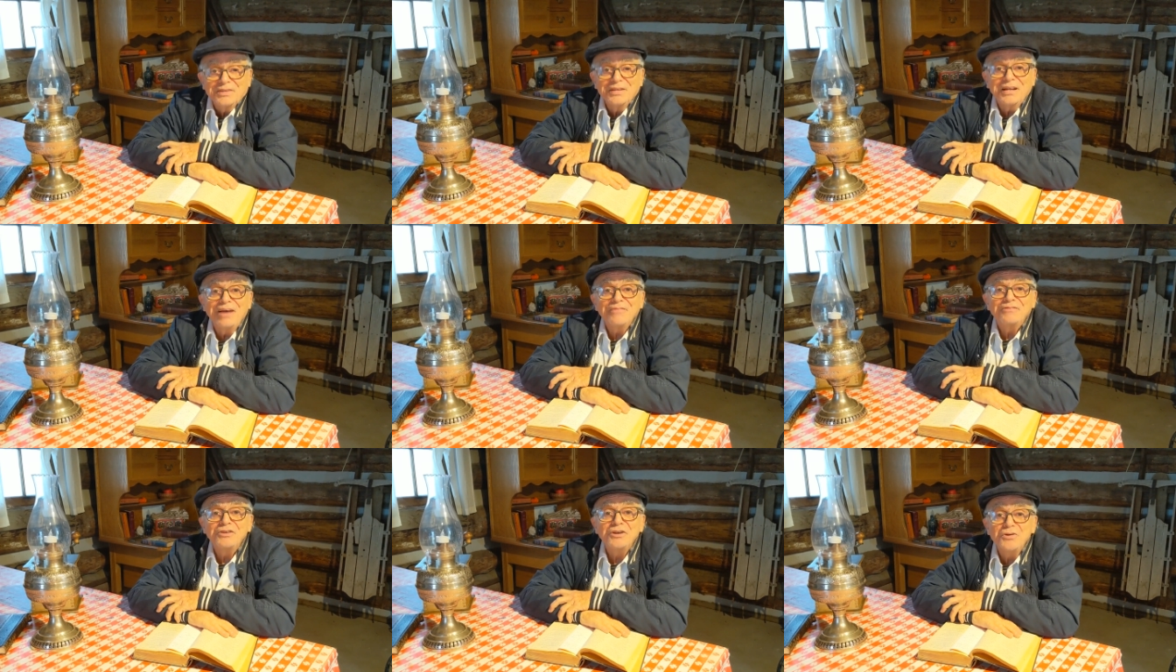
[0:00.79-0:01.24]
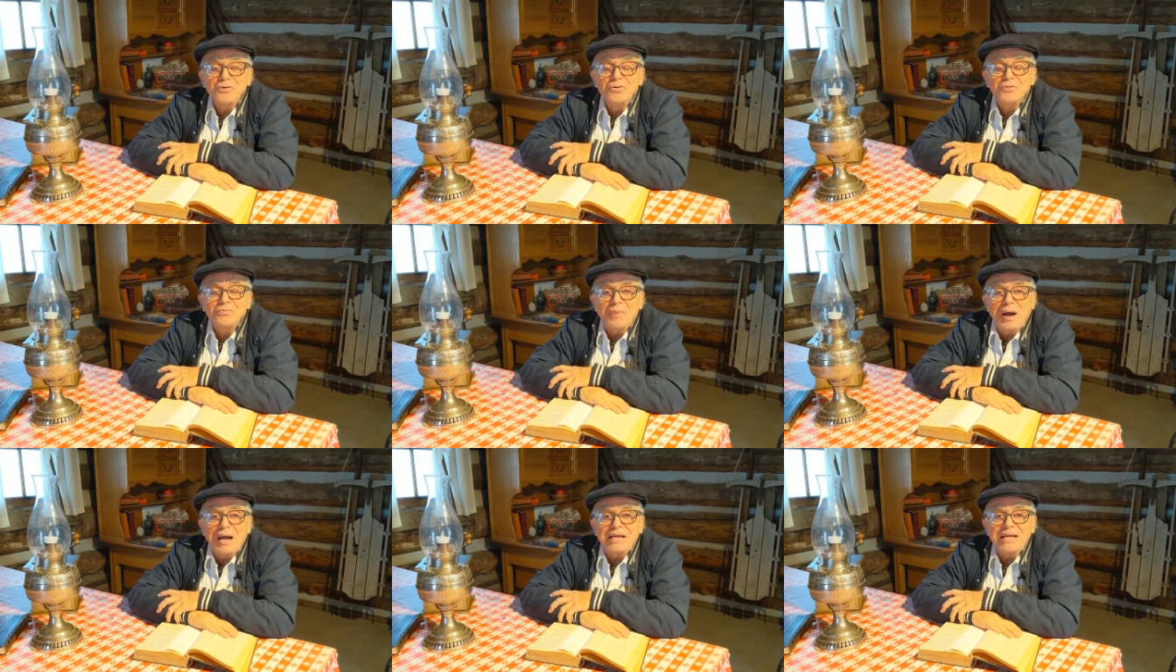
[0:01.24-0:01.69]
Good
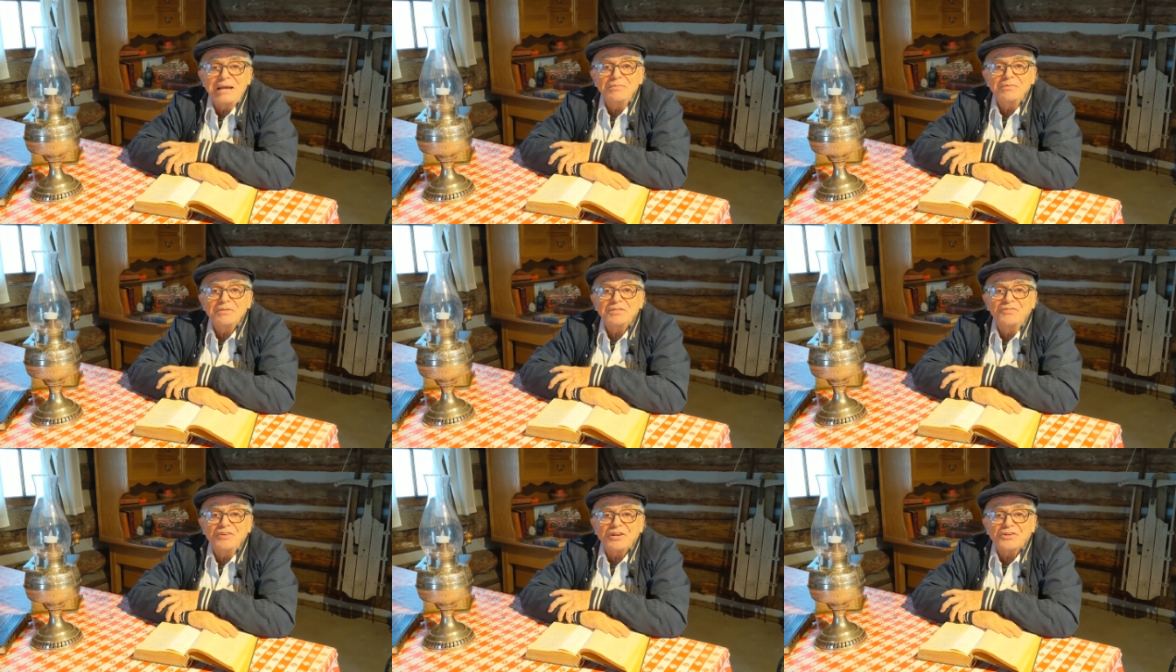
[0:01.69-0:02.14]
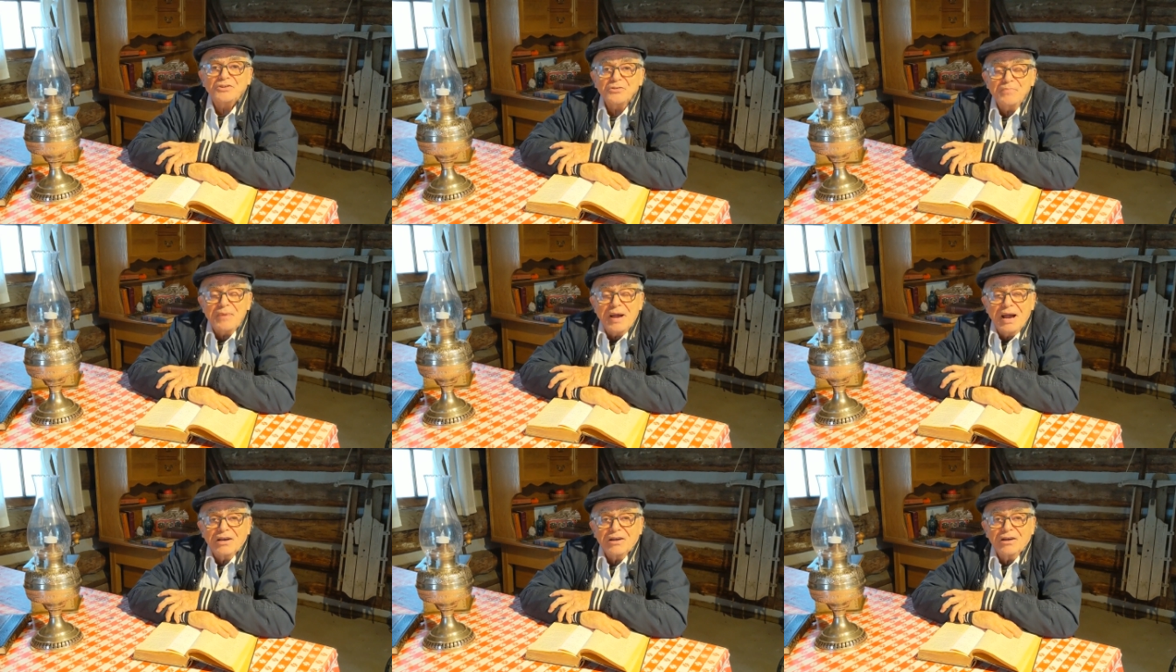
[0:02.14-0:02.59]
afternoon. My name is
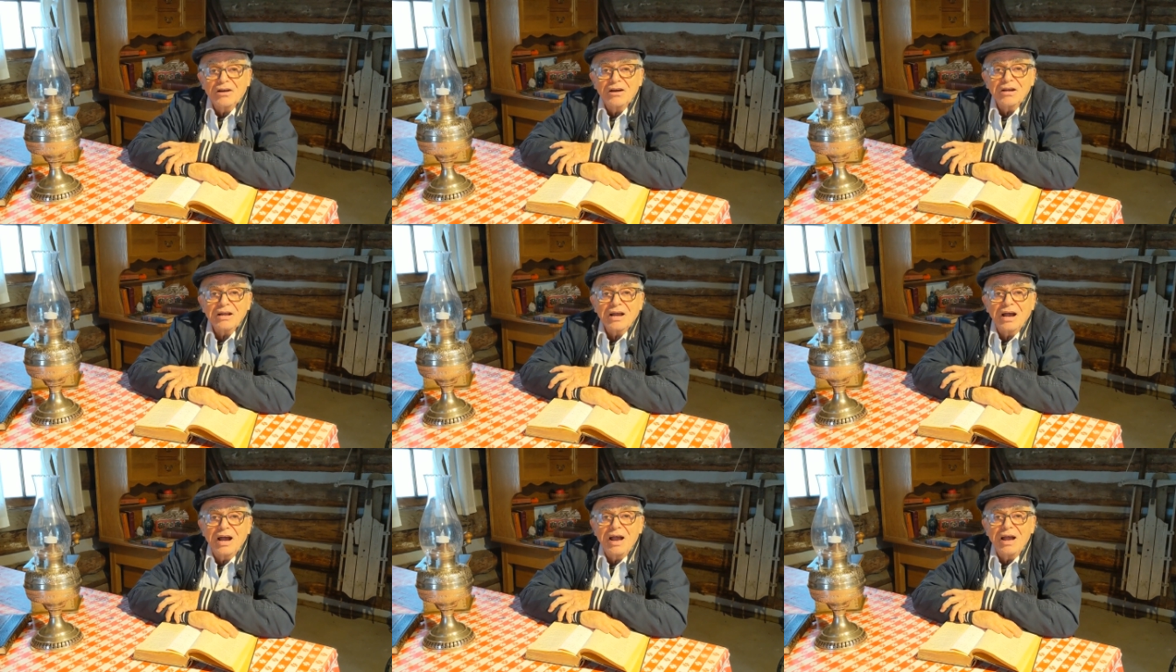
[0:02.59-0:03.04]
Victor Mackart.